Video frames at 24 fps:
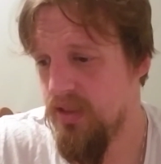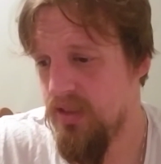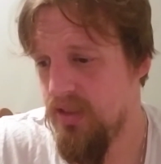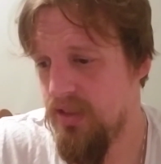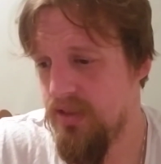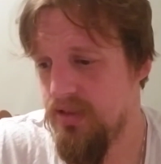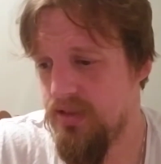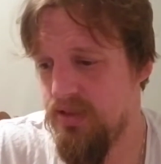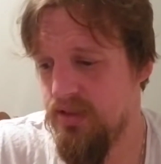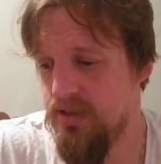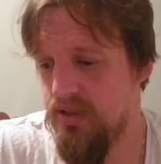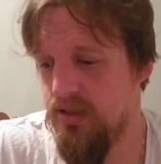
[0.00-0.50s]

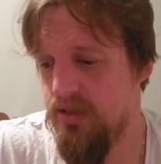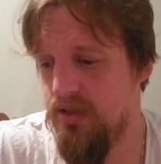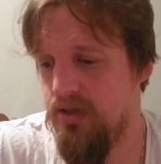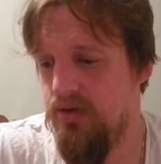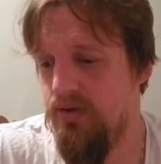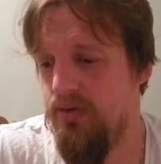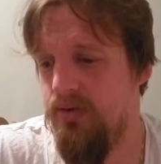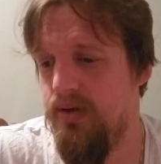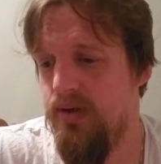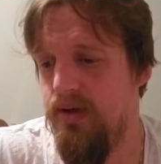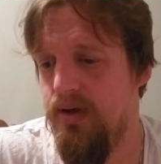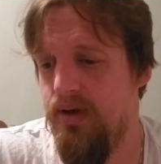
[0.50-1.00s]

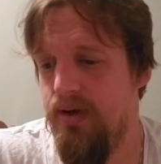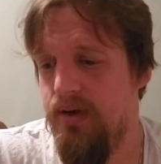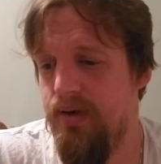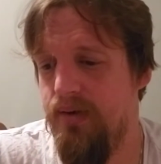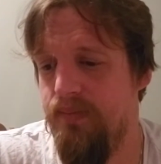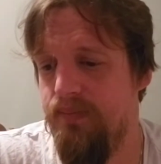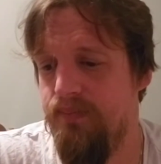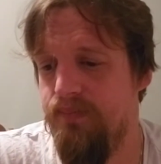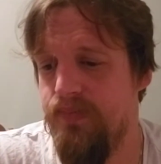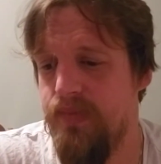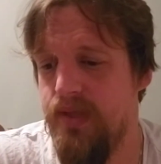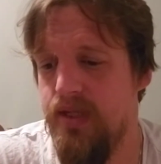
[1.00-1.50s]
So,
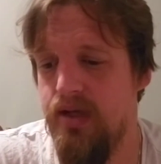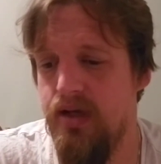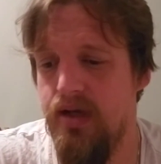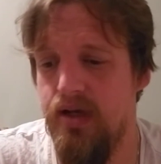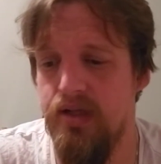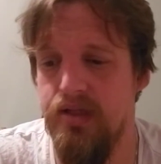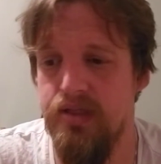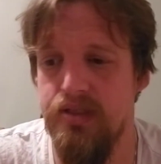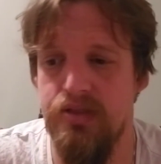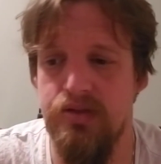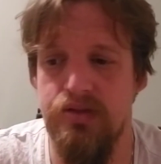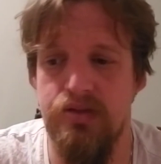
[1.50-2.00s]
um, yeah,
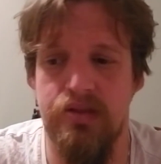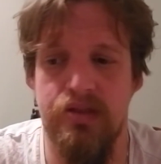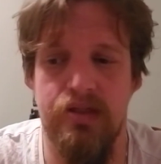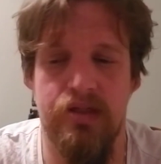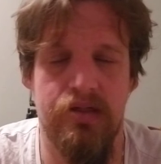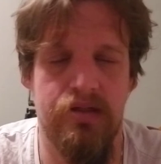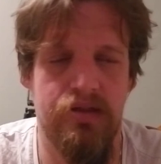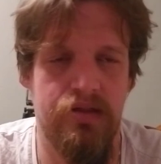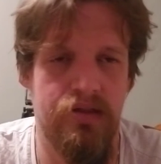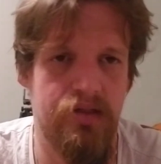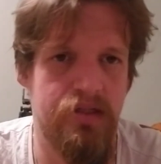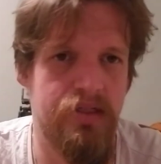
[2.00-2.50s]
this is,
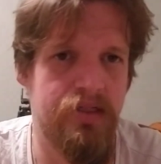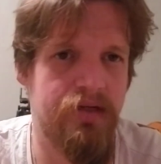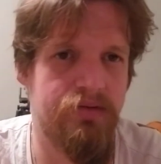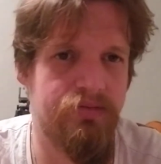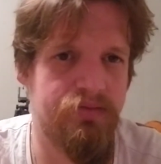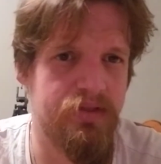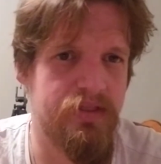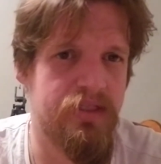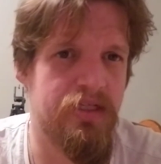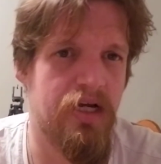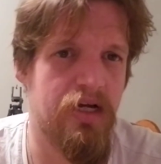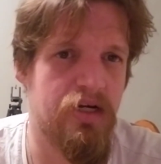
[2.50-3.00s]
you can
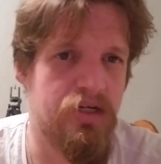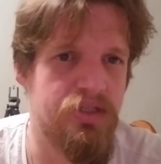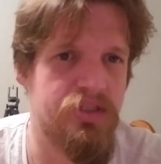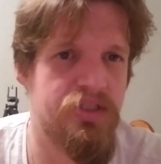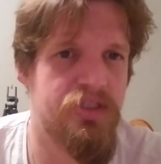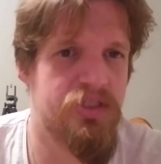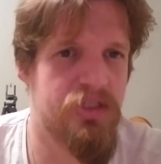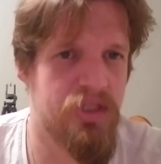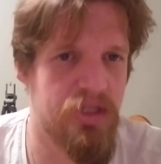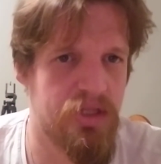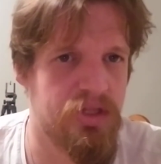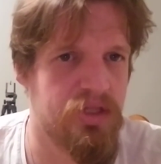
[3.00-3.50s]
definitely tell
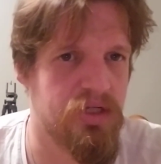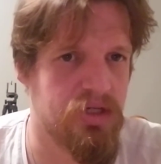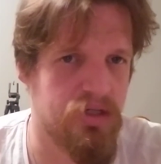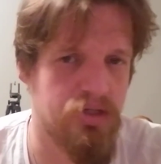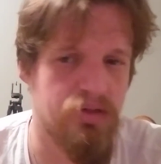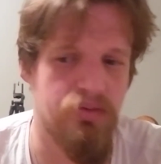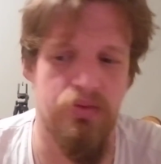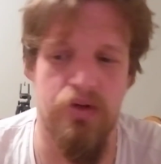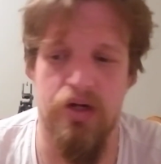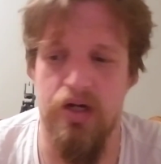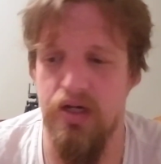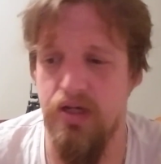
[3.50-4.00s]
it's the
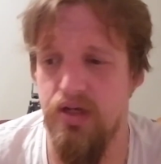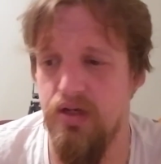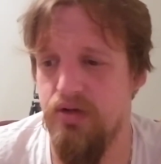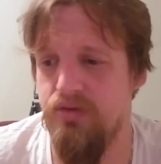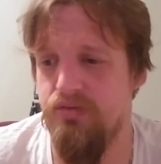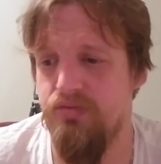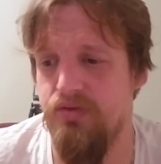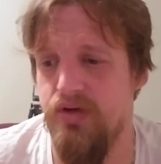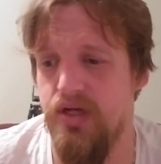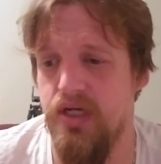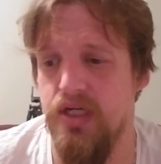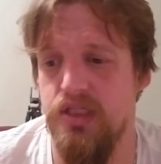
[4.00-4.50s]
third one in a
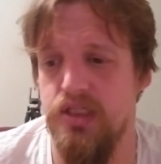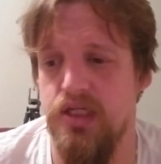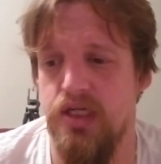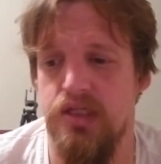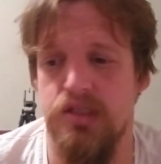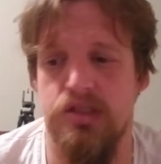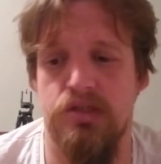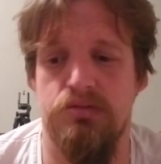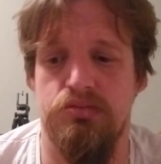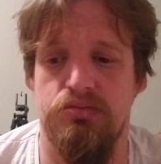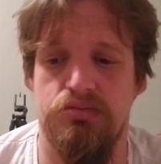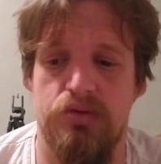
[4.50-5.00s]

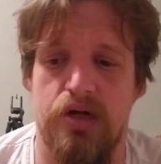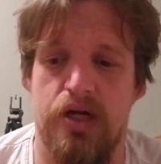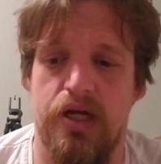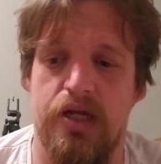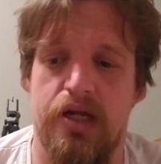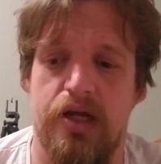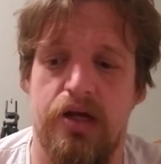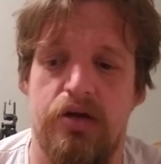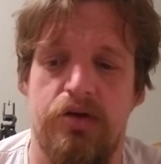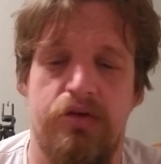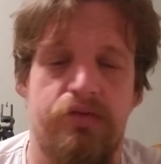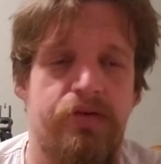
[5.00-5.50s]
franchise. of running
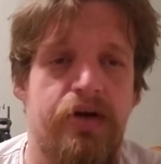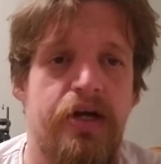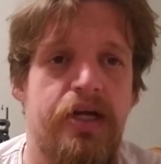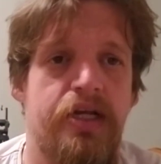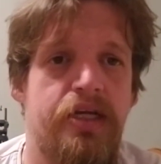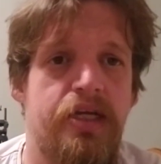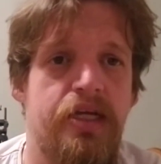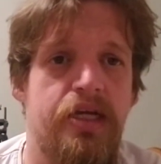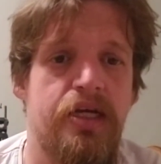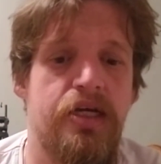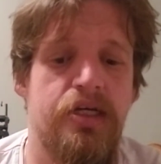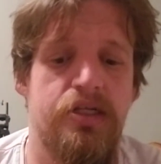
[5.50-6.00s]
out of
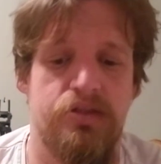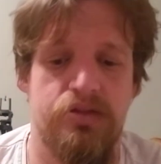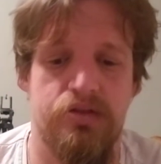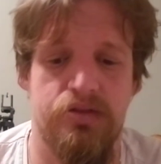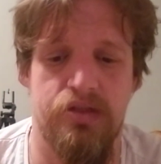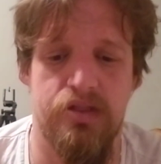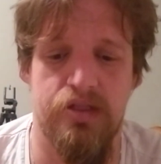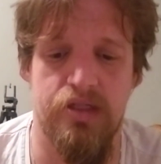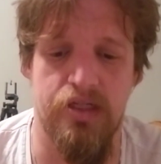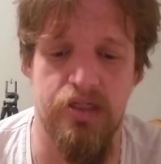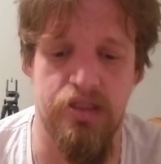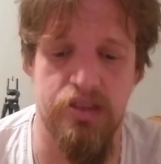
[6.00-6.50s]
ideas and
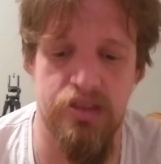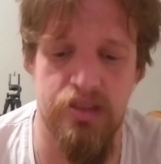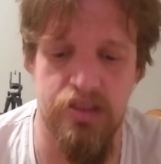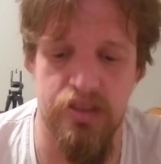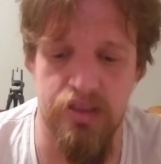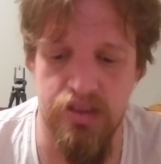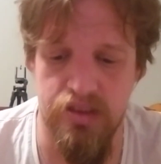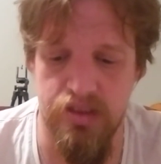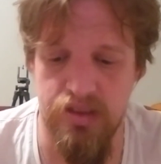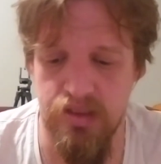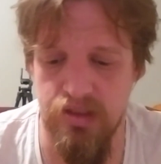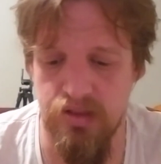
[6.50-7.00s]
things to
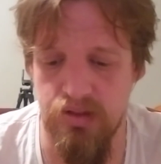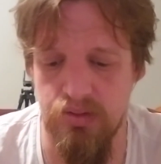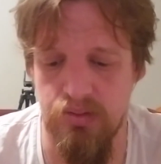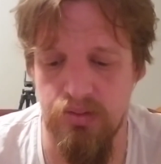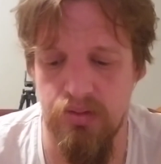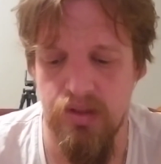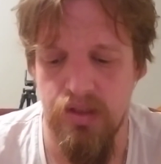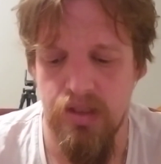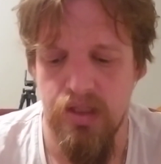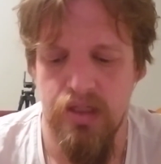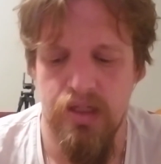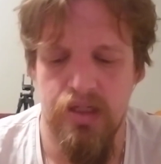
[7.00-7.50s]
do.
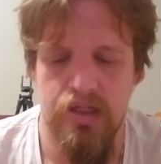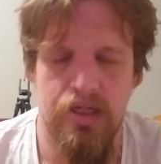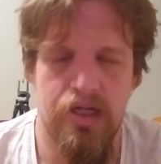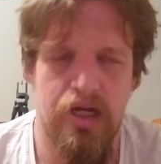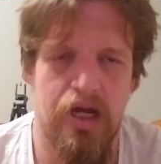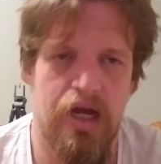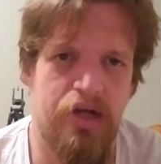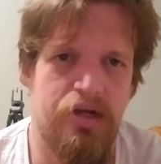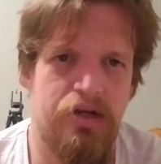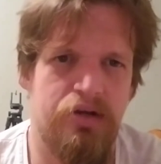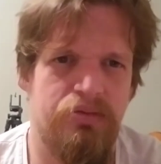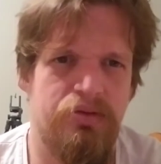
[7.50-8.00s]

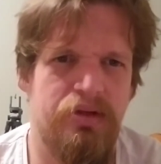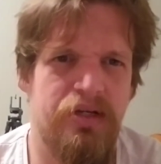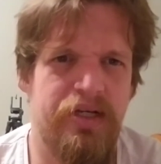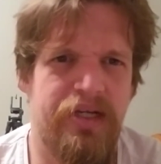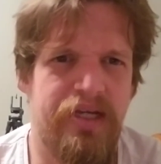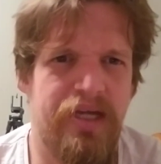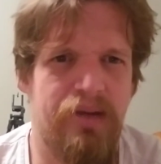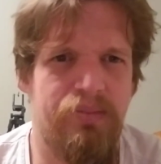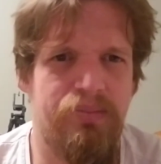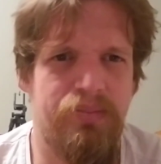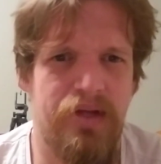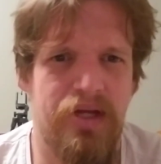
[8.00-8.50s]
I couldn't really
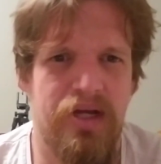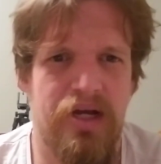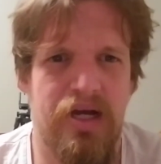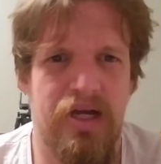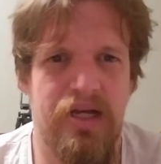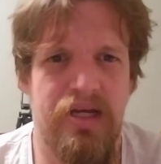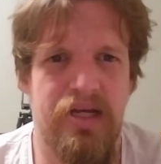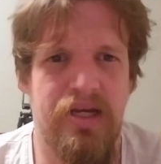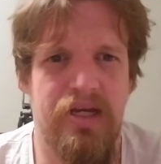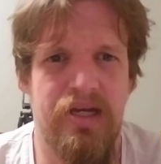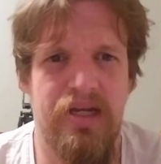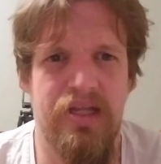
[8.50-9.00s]
get
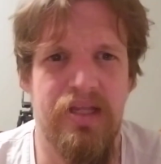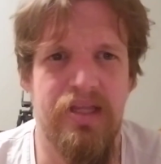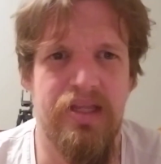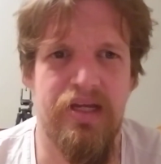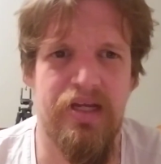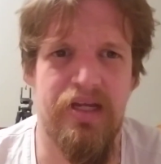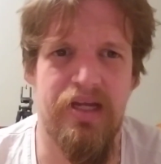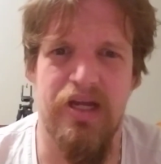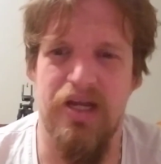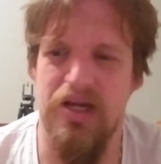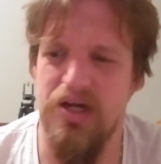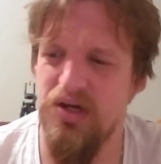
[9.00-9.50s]
behind any of the
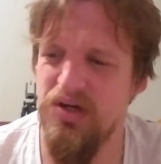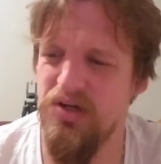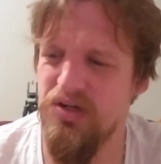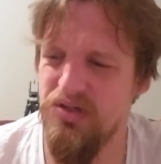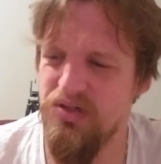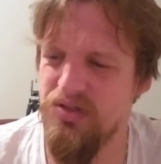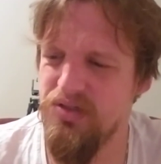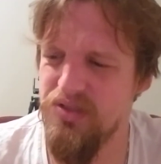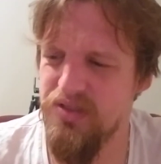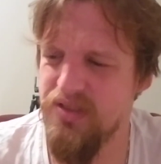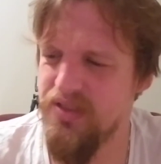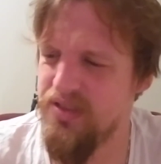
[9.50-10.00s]

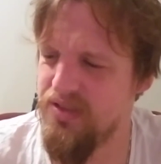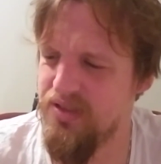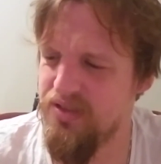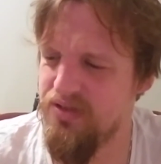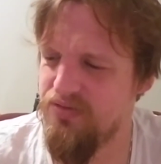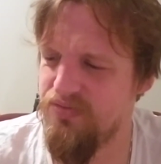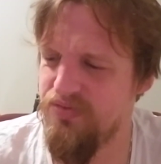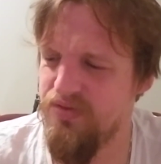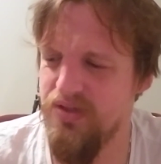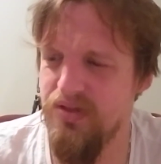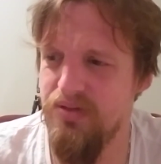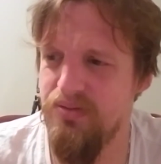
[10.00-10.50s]
characters in this
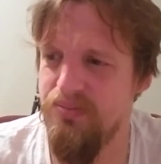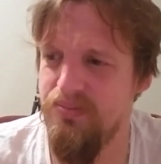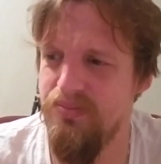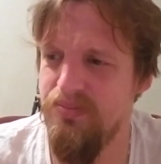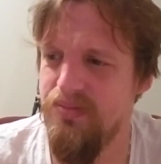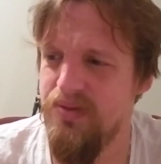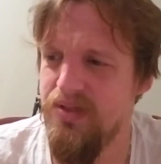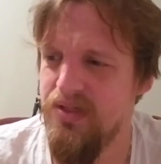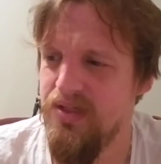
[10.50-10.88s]
film.